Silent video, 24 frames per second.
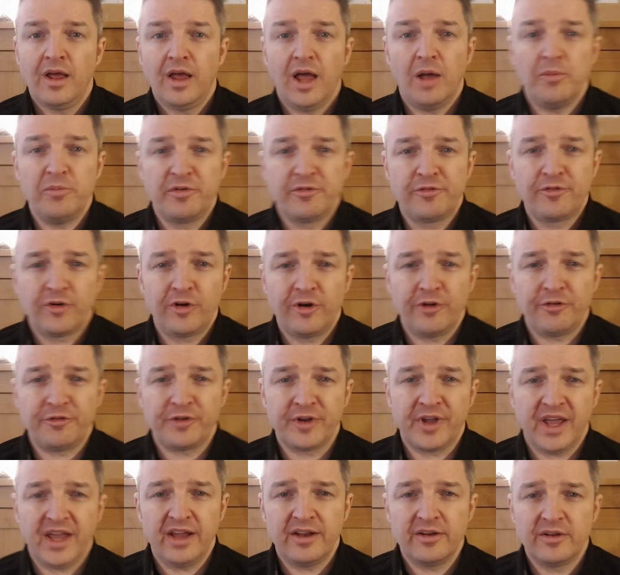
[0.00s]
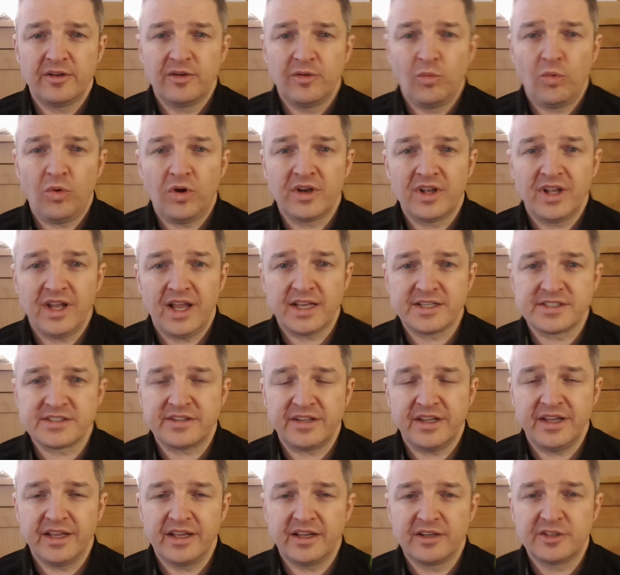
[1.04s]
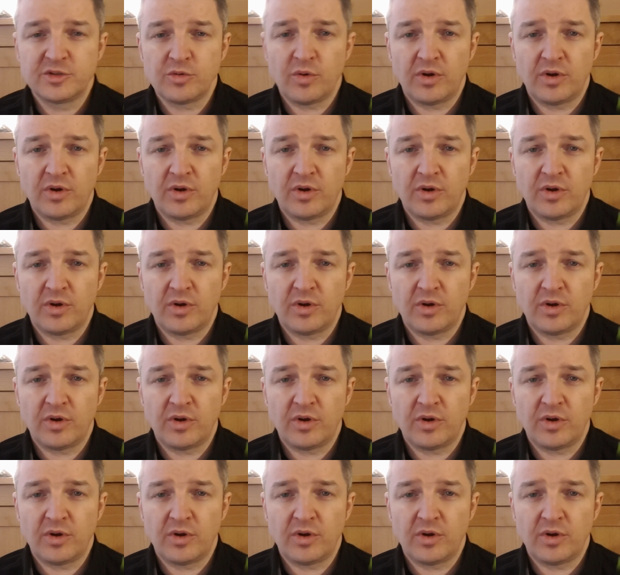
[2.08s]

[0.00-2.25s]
And before I forget, one last thing I just